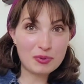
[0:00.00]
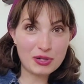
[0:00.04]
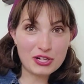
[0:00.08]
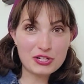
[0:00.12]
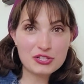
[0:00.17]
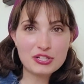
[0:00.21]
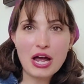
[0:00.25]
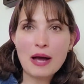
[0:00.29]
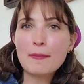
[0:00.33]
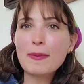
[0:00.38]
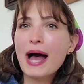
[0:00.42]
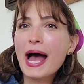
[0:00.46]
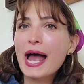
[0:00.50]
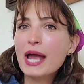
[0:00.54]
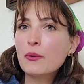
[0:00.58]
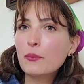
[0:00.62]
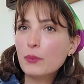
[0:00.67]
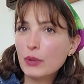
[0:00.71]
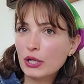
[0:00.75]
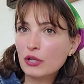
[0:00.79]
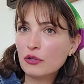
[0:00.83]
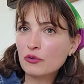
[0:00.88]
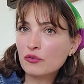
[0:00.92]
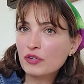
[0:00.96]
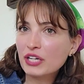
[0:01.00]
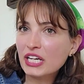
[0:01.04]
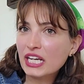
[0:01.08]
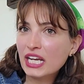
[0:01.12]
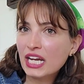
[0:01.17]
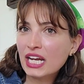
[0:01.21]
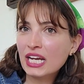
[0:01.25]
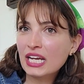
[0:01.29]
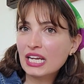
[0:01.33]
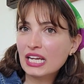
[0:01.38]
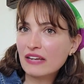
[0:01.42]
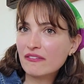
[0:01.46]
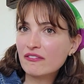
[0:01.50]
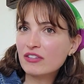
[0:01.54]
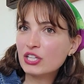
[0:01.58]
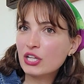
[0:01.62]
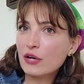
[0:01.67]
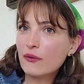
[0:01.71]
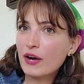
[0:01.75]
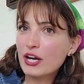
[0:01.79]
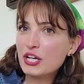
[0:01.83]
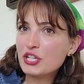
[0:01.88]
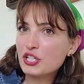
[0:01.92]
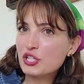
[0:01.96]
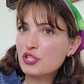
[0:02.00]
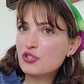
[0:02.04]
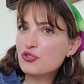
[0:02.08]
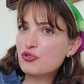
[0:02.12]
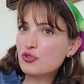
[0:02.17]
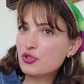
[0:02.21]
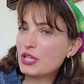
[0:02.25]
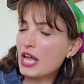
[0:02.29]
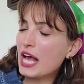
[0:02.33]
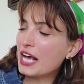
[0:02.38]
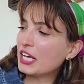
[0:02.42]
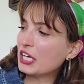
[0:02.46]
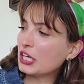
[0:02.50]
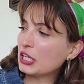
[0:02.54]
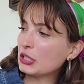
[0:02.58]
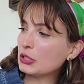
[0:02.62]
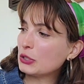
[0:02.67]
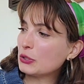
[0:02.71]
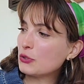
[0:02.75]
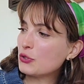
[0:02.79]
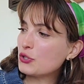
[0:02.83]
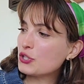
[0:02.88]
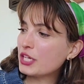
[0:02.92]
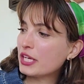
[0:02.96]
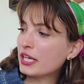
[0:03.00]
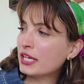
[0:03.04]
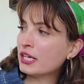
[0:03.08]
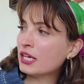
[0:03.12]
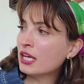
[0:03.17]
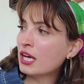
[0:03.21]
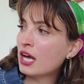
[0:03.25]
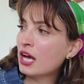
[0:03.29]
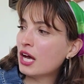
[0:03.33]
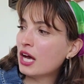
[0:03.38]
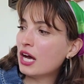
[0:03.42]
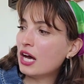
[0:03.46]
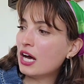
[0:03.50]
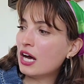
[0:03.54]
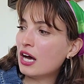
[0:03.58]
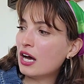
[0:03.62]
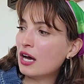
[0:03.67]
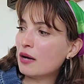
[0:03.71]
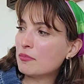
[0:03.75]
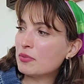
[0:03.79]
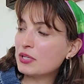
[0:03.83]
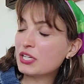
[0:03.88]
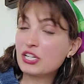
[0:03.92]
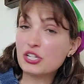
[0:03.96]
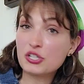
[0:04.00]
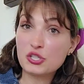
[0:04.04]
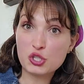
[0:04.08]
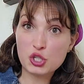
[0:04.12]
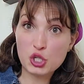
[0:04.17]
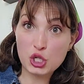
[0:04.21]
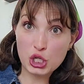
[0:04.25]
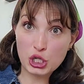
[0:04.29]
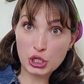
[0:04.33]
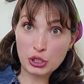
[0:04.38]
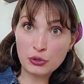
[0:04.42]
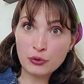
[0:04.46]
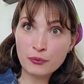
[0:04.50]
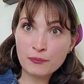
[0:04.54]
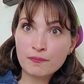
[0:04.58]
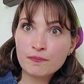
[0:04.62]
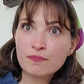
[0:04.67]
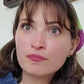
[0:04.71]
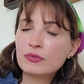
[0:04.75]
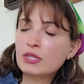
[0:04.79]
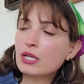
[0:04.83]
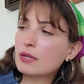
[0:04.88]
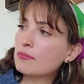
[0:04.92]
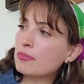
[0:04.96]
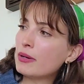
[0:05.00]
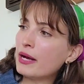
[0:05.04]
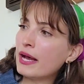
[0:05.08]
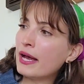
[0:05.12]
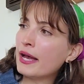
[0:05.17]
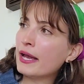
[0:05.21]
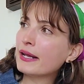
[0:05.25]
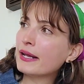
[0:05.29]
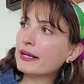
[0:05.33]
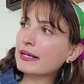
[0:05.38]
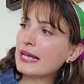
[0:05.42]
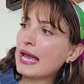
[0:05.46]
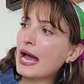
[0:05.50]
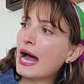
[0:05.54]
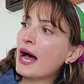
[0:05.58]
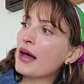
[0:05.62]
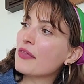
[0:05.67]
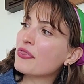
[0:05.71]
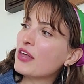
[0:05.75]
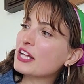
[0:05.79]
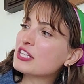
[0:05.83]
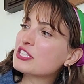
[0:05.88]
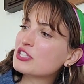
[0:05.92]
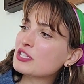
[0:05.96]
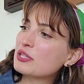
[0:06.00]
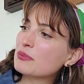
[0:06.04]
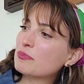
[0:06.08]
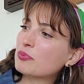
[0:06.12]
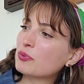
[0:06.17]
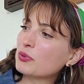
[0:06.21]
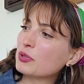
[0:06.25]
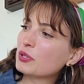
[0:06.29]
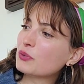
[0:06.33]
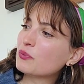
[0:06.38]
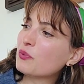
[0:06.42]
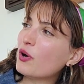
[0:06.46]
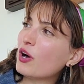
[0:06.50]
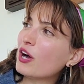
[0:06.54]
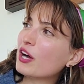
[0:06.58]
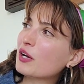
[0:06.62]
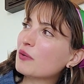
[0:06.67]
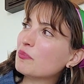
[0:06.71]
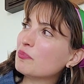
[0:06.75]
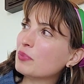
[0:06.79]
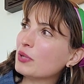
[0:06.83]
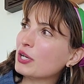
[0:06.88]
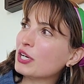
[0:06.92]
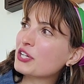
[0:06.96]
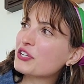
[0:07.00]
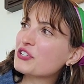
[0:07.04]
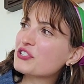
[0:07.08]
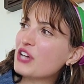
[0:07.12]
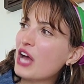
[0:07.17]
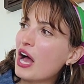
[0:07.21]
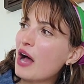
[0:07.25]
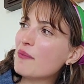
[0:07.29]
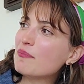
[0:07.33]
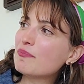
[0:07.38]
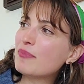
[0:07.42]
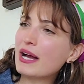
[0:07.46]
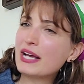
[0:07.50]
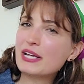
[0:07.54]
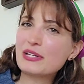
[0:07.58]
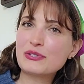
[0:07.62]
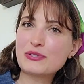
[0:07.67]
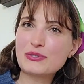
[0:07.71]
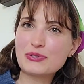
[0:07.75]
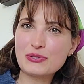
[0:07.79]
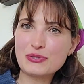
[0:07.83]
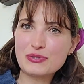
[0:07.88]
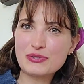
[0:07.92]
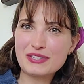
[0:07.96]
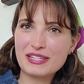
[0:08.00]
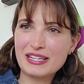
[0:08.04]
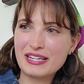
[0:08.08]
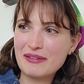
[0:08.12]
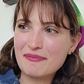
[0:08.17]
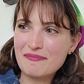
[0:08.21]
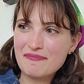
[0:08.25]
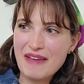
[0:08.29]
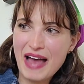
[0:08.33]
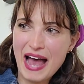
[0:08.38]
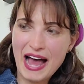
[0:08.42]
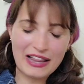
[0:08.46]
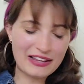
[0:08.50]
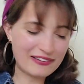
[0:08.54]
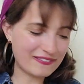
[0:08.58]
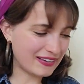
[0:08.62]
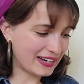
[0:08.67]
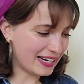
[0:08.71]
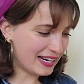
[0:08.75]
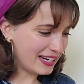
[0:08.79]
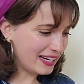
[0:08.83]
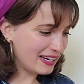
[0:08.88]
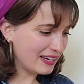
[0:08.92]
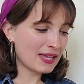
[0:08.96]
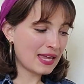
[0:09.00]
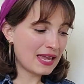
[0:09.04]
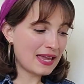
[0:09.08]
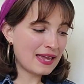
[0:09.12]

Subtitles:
Bookshop. I will read it, even though I just drew that conclusion, because cute. But yeah, that's The Boardwalk Bookshop by Susan Mallory.